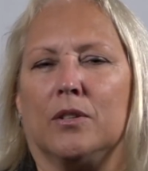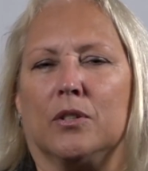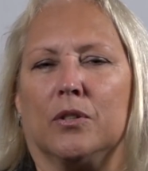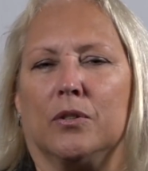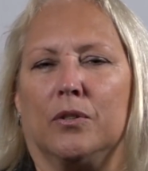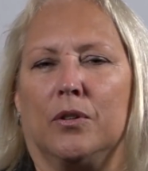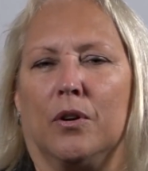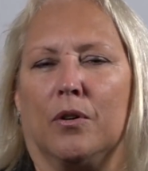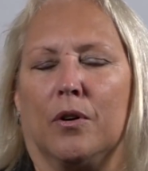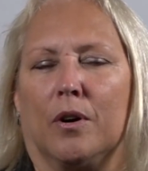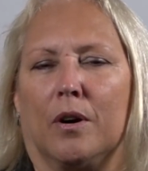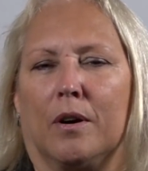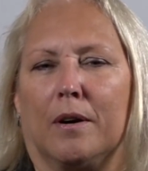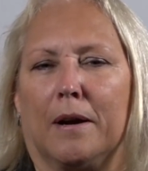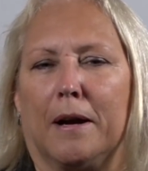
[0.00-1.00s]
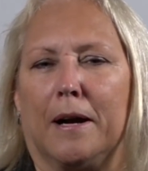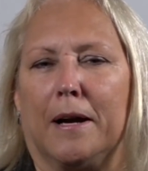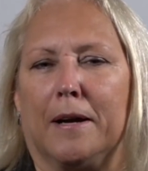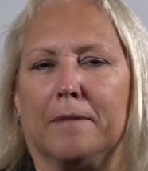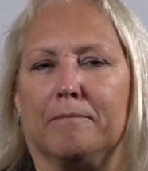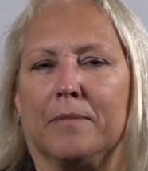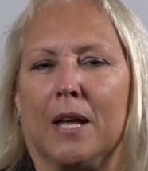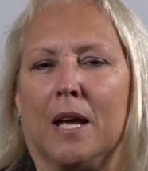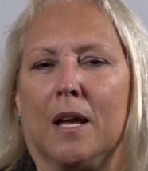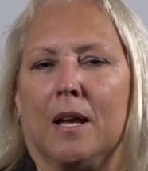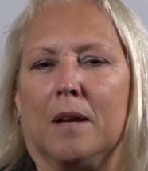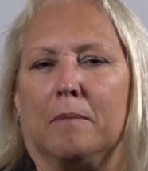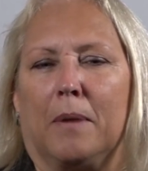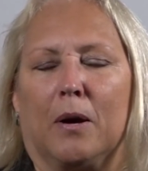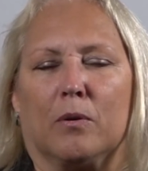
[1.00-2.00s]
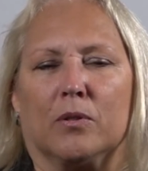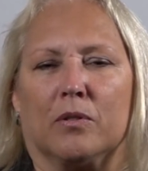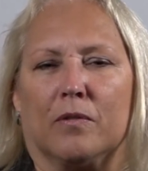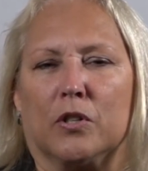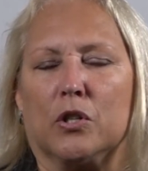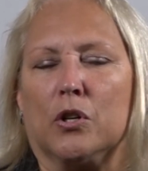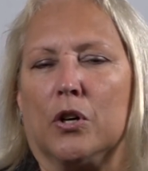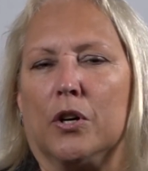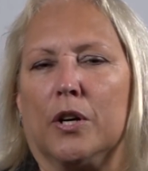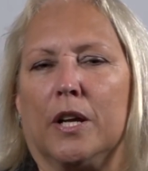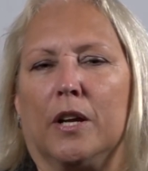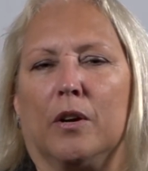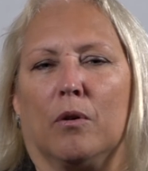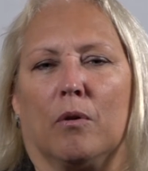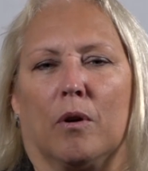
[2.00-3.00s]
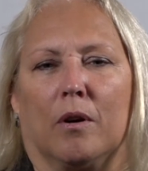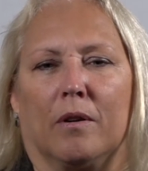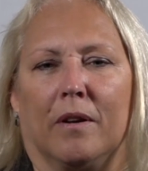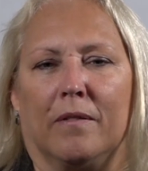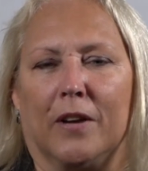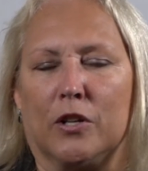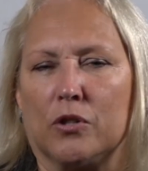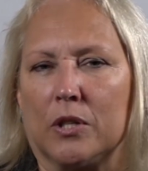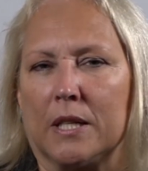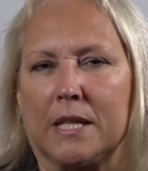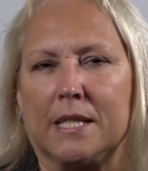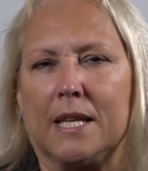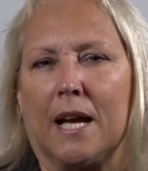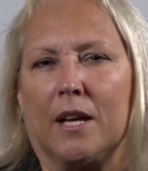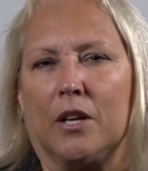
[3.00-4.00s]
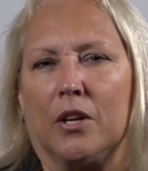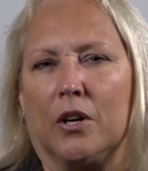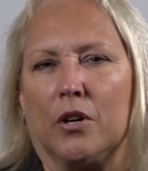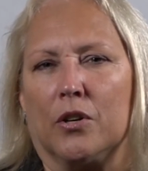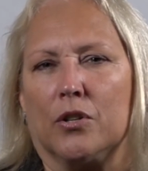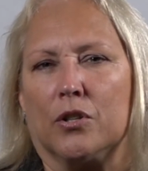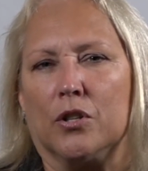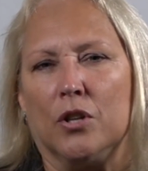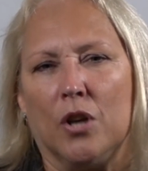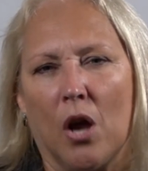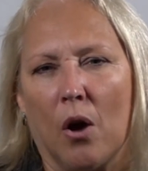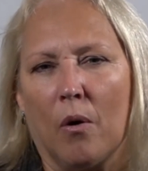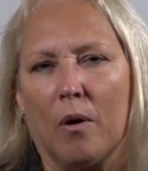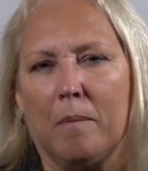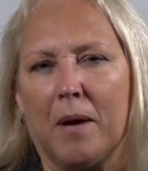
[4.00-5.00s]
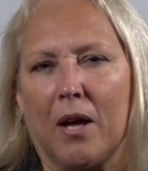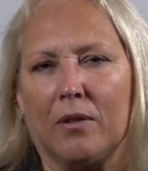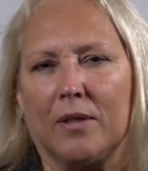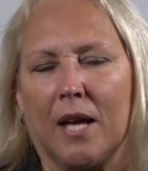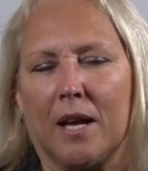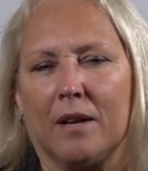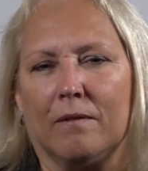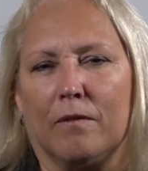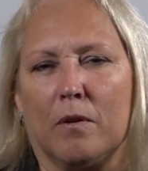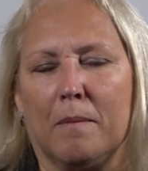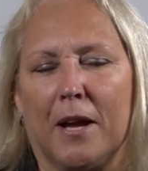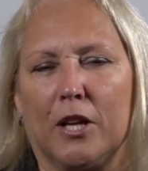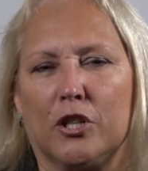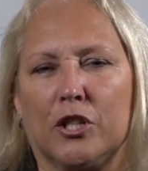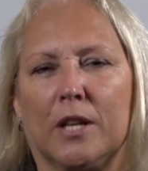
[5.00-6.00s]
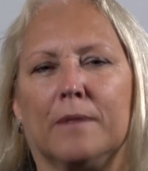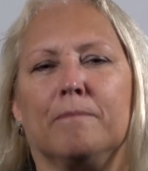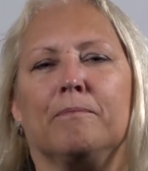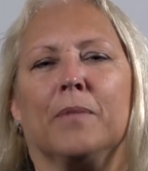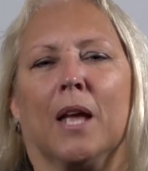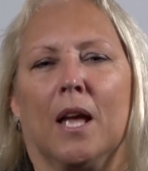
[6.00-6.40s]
Do your powers of attorney or eventual executors know about that information?